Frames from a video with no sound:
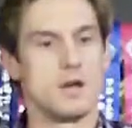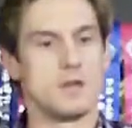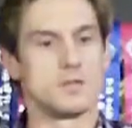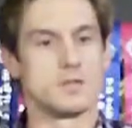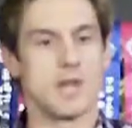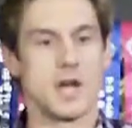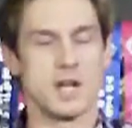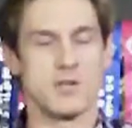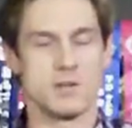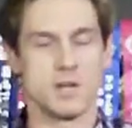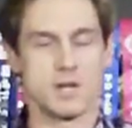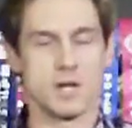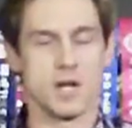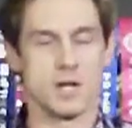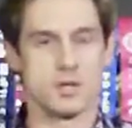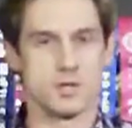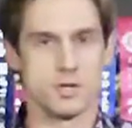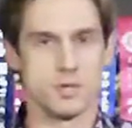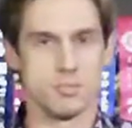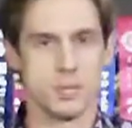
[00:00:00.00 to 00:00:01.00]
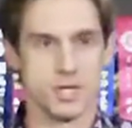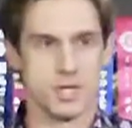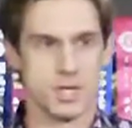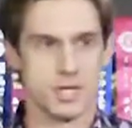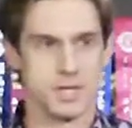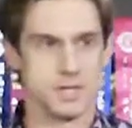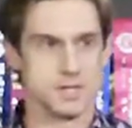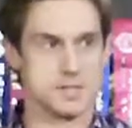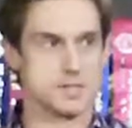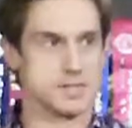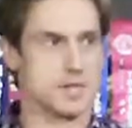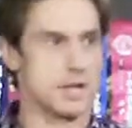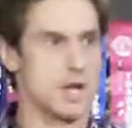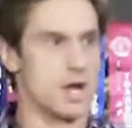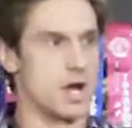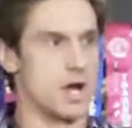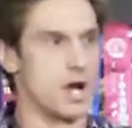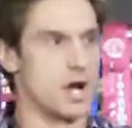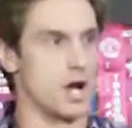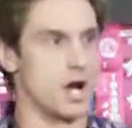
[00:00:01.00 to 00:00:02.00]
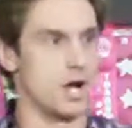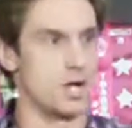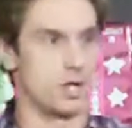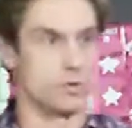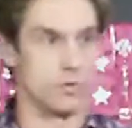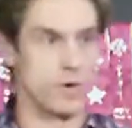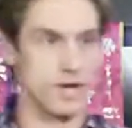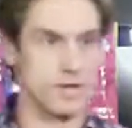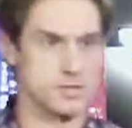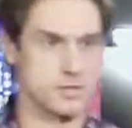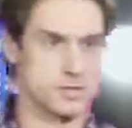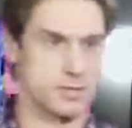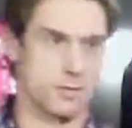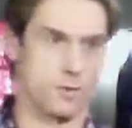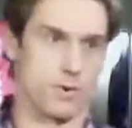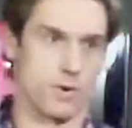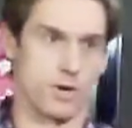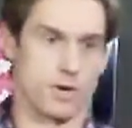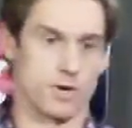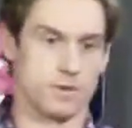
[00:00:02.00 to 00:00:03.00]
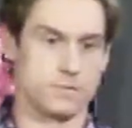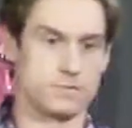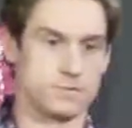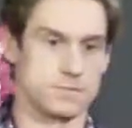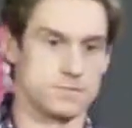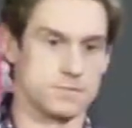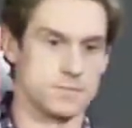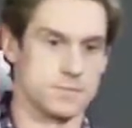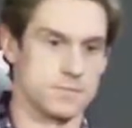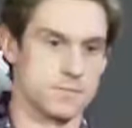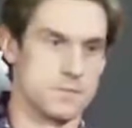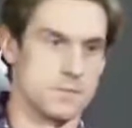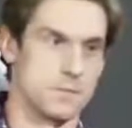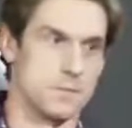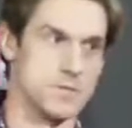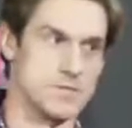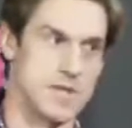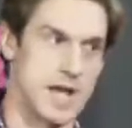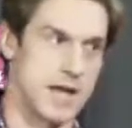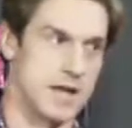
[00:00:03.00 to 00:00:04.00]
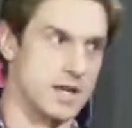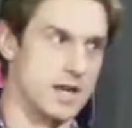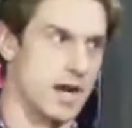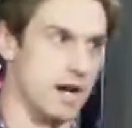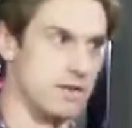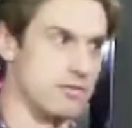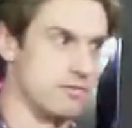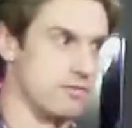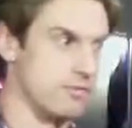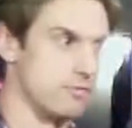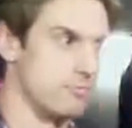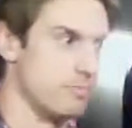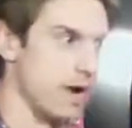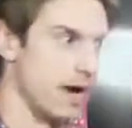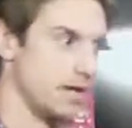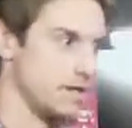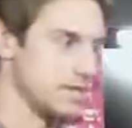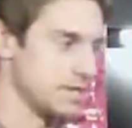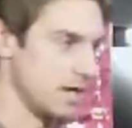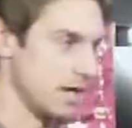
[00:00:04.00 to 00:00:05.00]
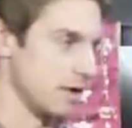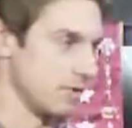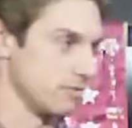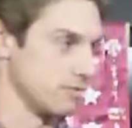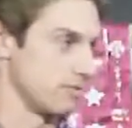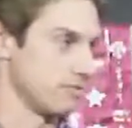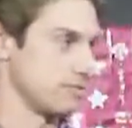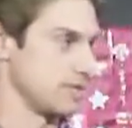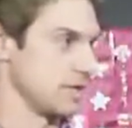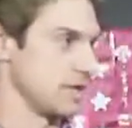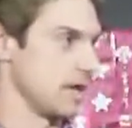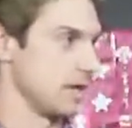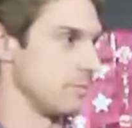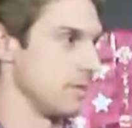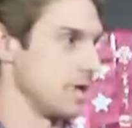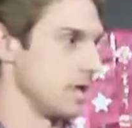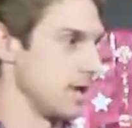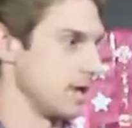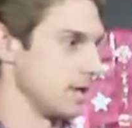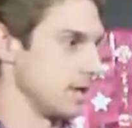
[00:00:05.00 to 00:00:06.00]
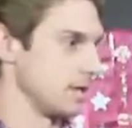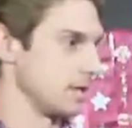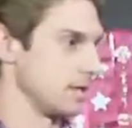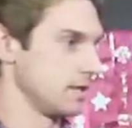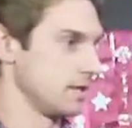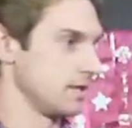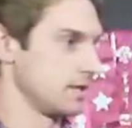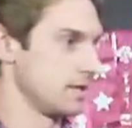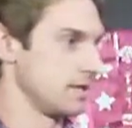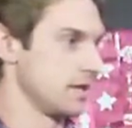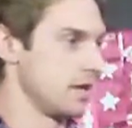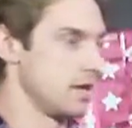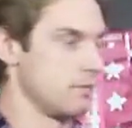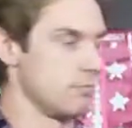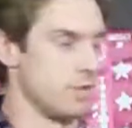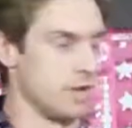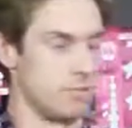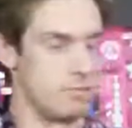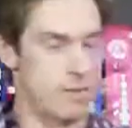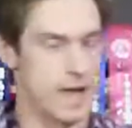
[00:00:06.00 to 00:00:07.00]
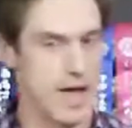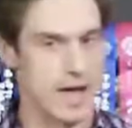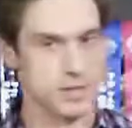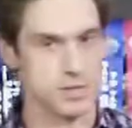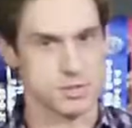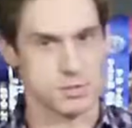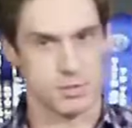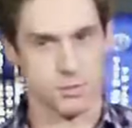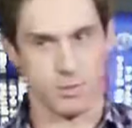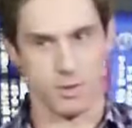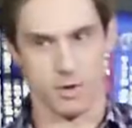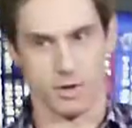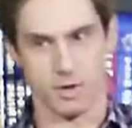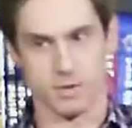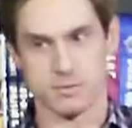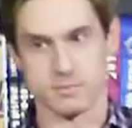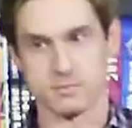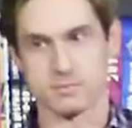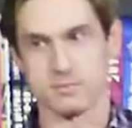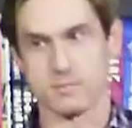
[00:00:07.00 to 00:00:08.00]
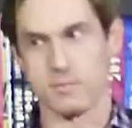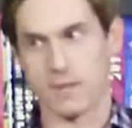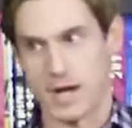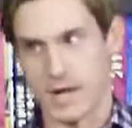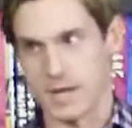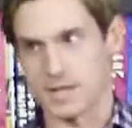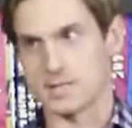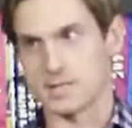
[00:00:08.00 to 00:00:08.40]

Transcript: It's kind of a conundrum because a great score was not enough by itself to get me in, but a bad score by